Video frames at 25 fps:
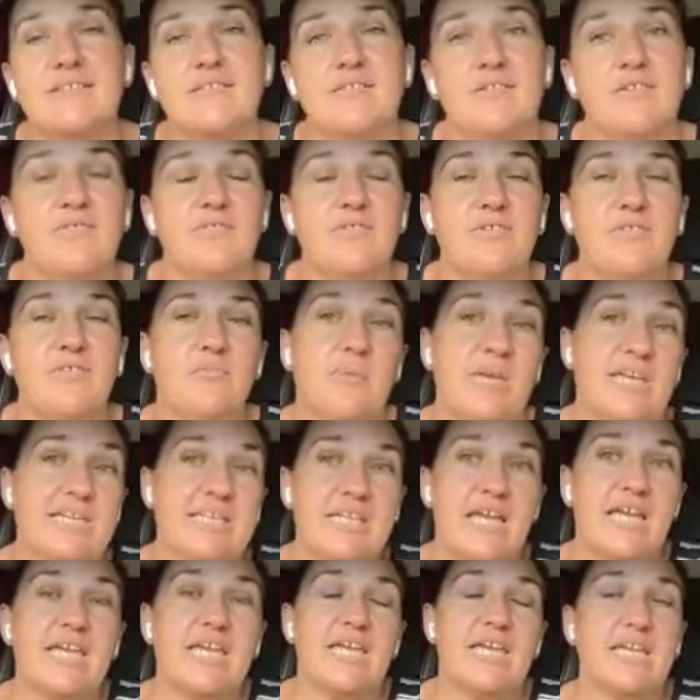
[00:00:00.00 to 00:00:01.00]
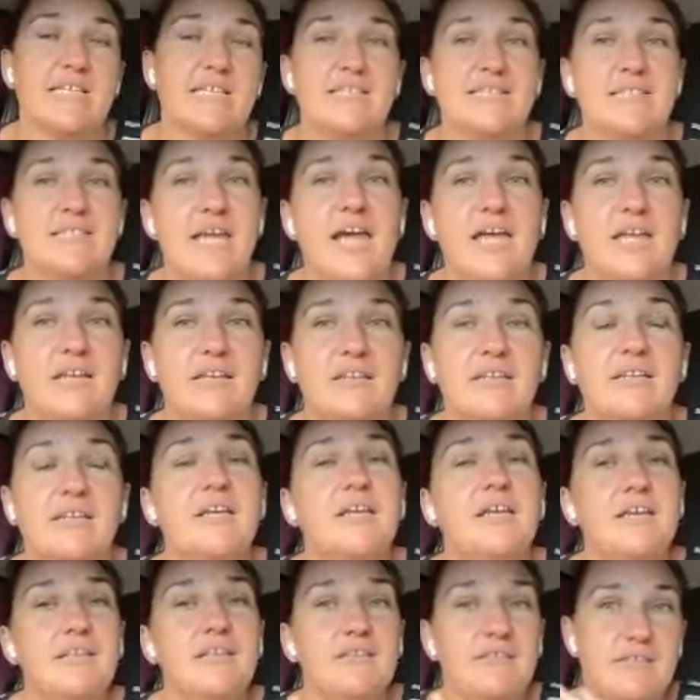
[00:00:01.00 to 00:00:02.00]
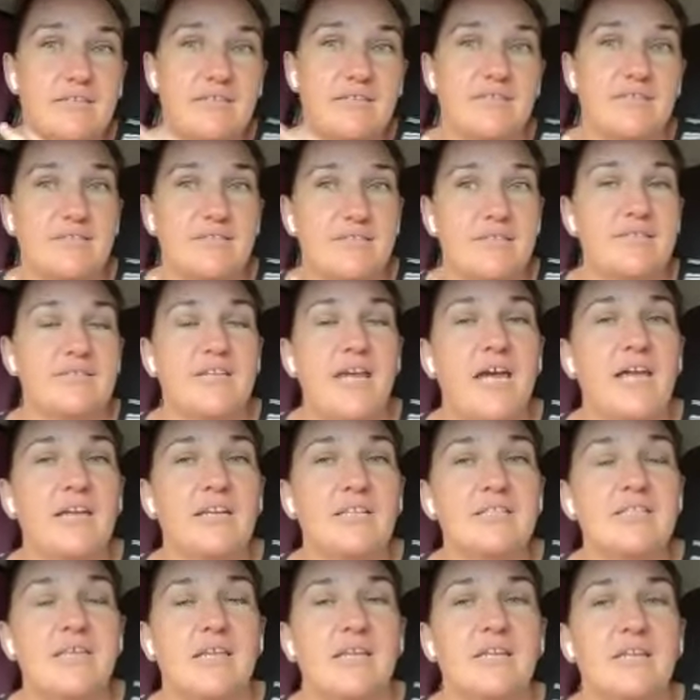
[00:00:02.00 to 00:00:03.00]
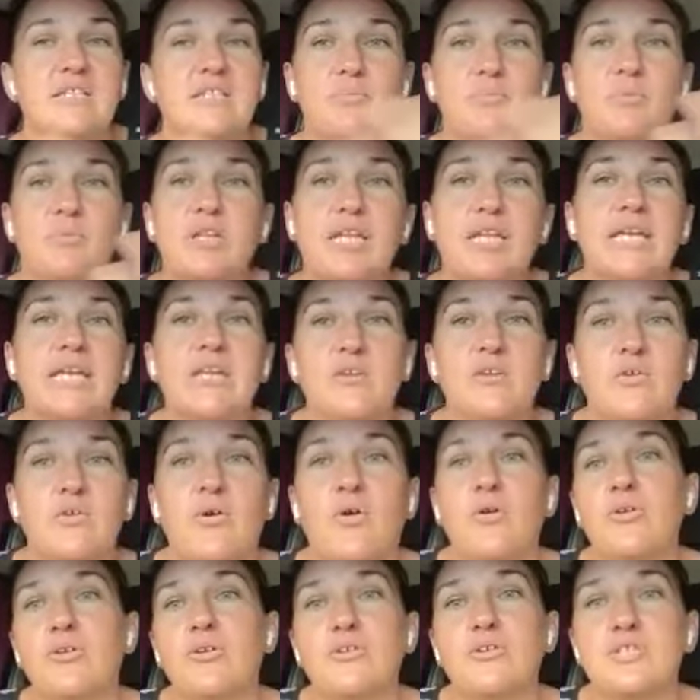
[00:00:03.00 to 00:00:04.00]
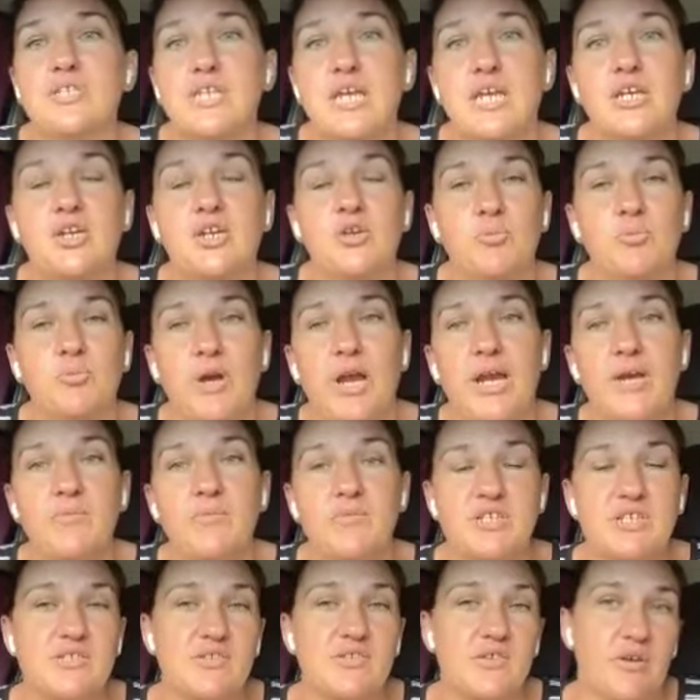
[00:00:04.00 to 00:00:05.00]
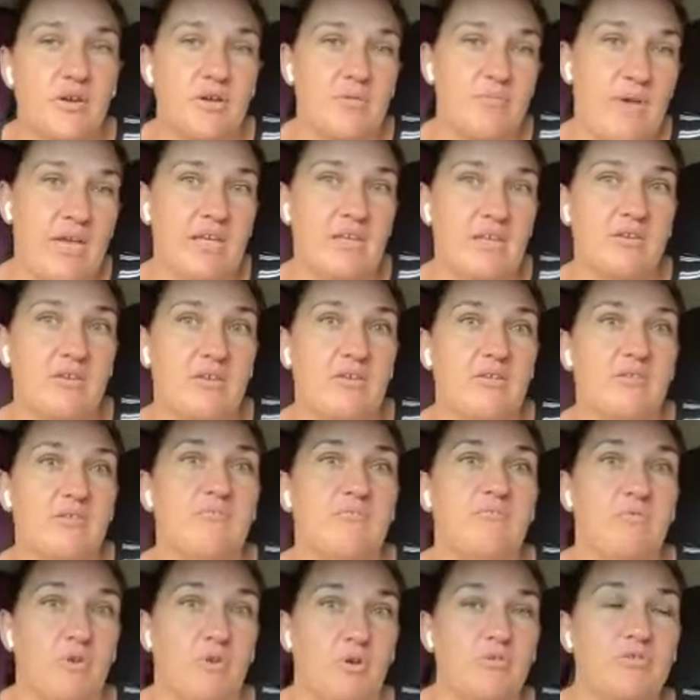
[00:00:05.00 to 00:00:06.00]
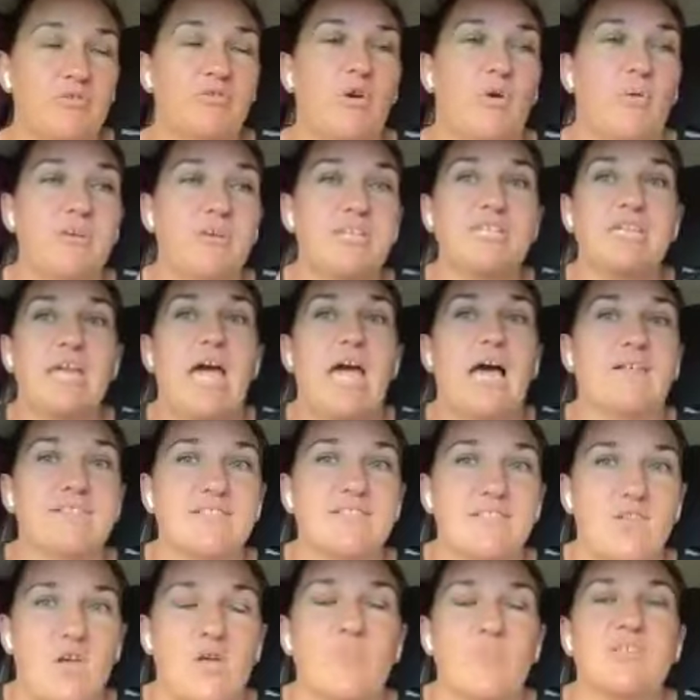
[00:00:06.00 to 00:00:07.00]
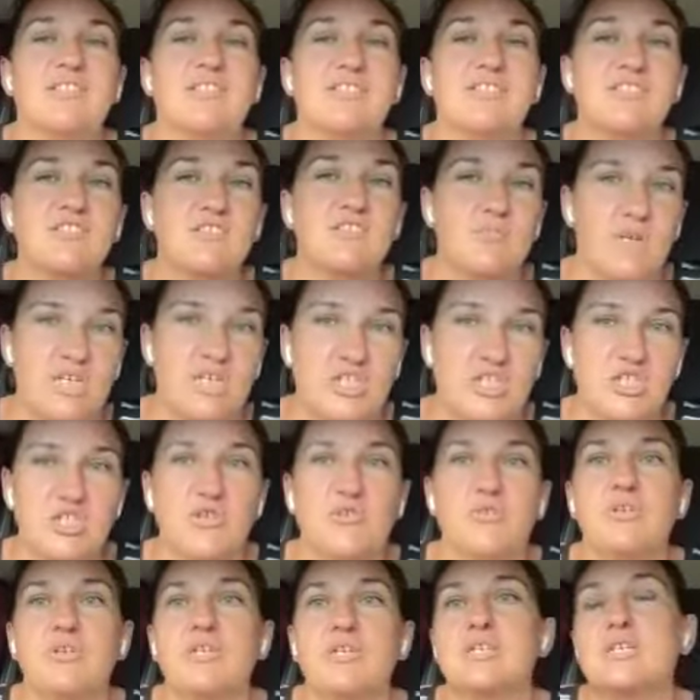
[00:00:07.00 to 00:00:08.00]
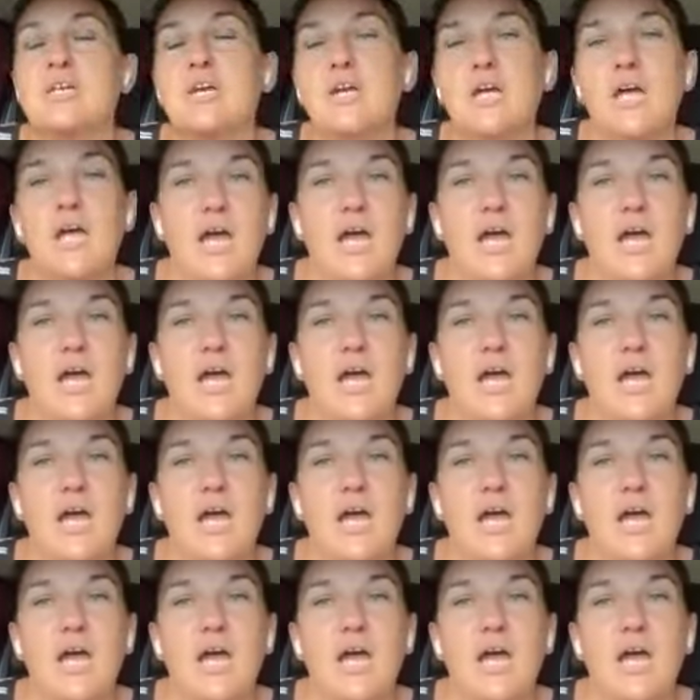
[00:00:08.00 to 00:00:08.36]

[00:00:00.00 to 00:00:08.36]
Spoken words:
So if you've been taking a statin, the statin is going to deplete your CoQ10 in your brain, which is going to make you, you know, go into Alzheimer's and dementia and,